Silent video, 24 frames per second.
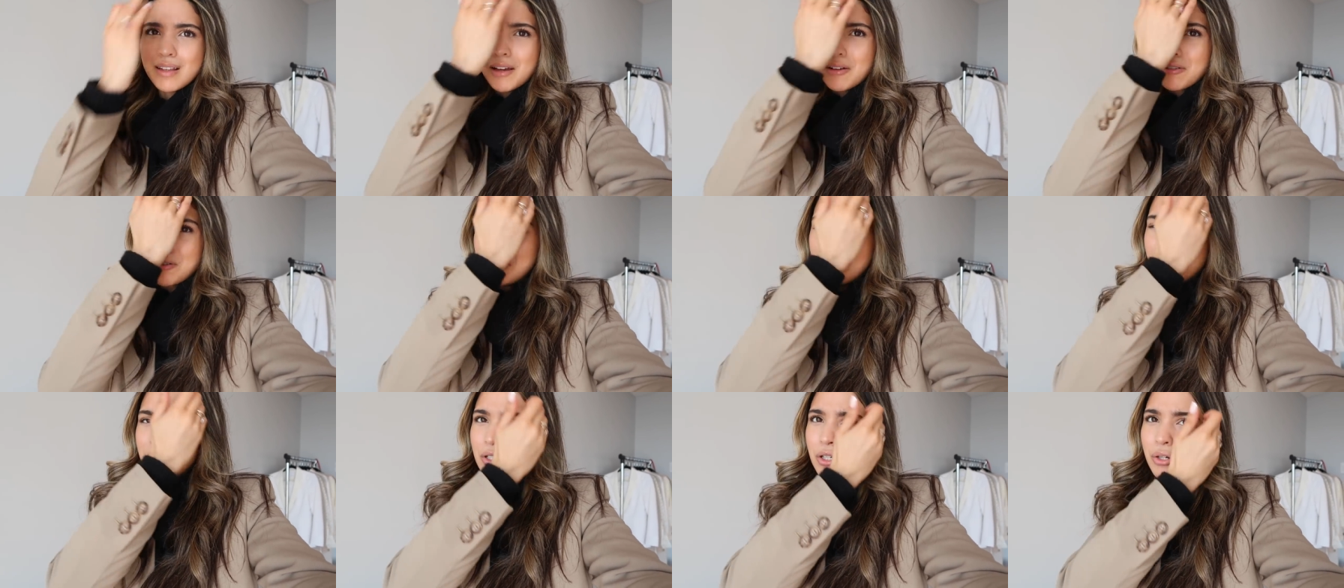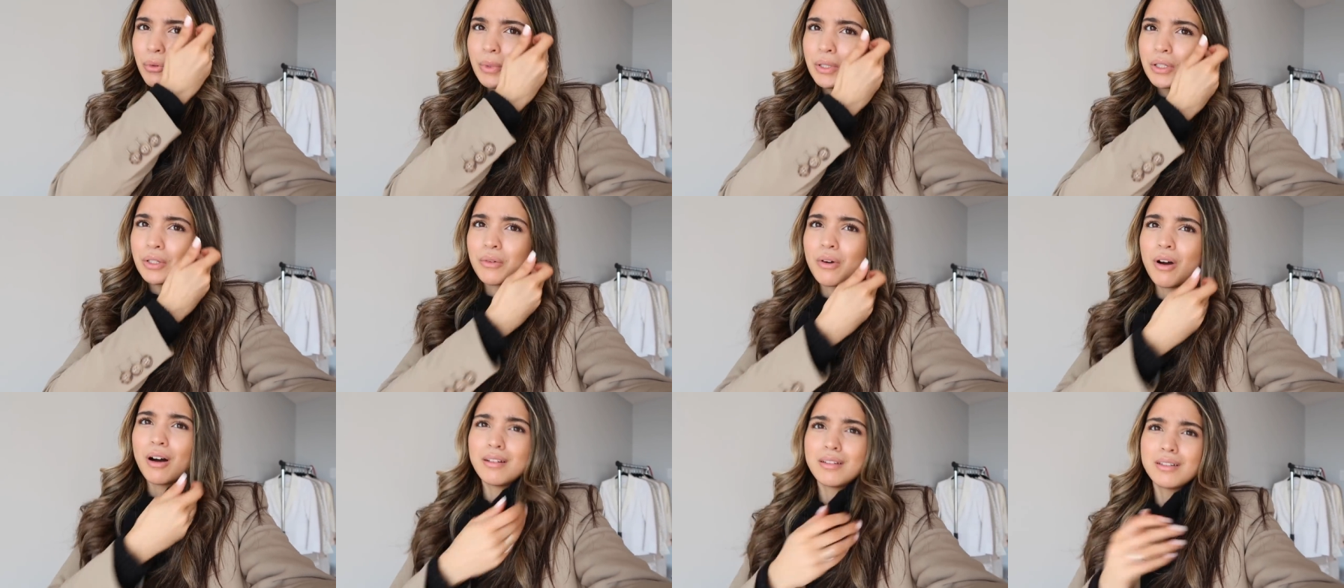I don't even know what
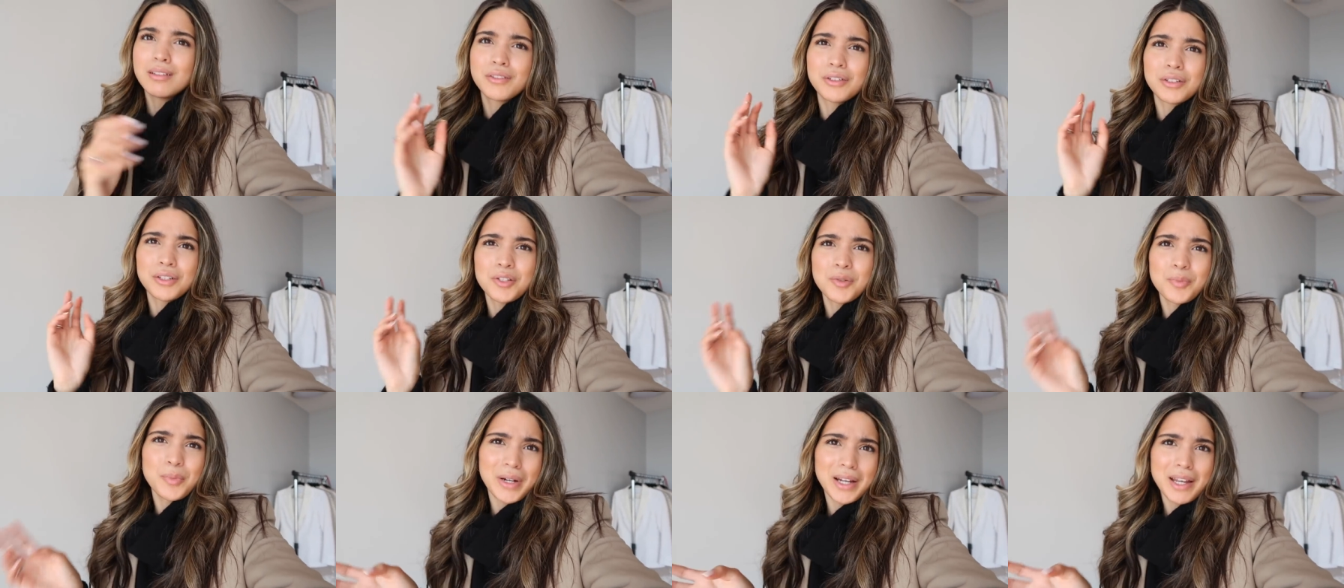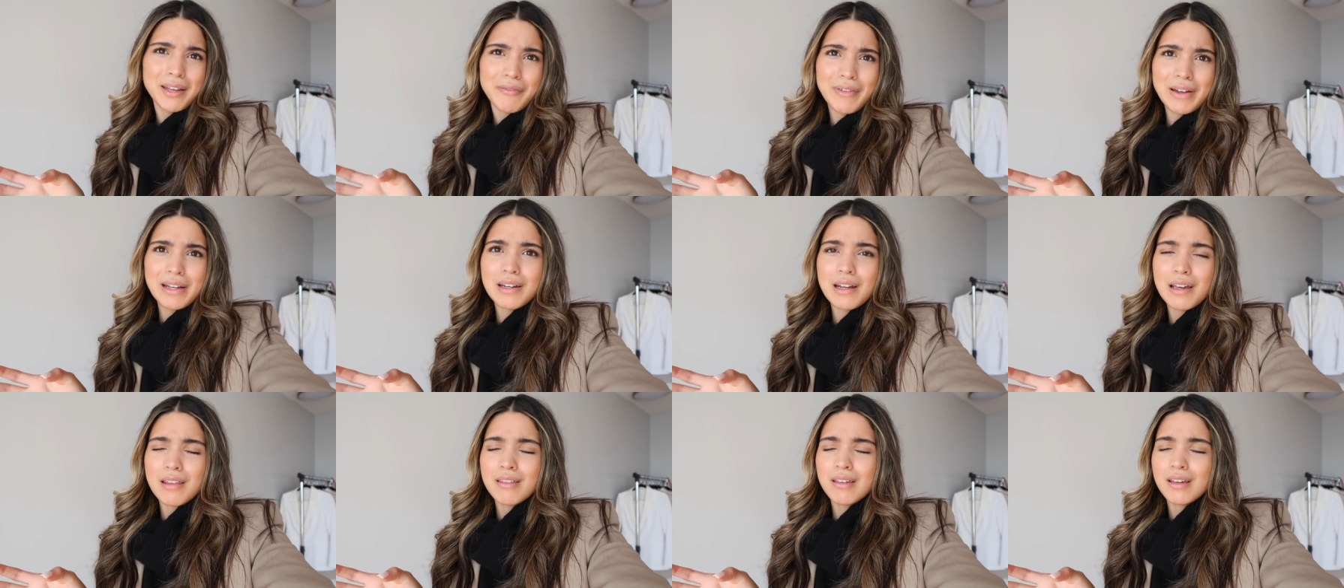you call it. Their spring
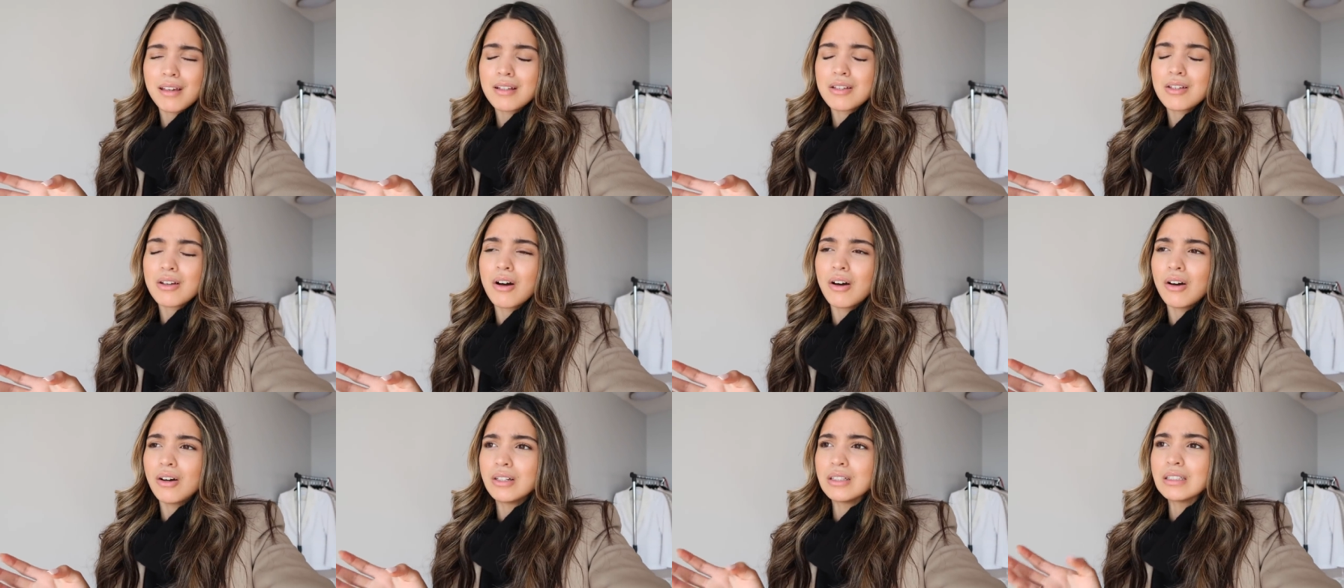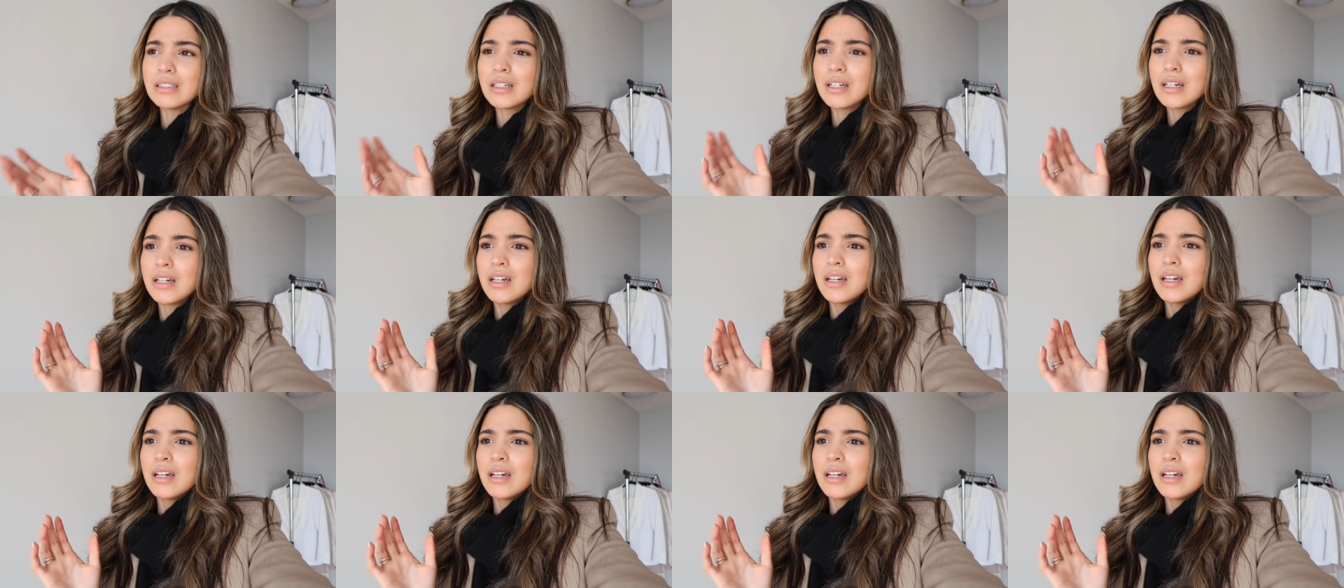event I think it's called.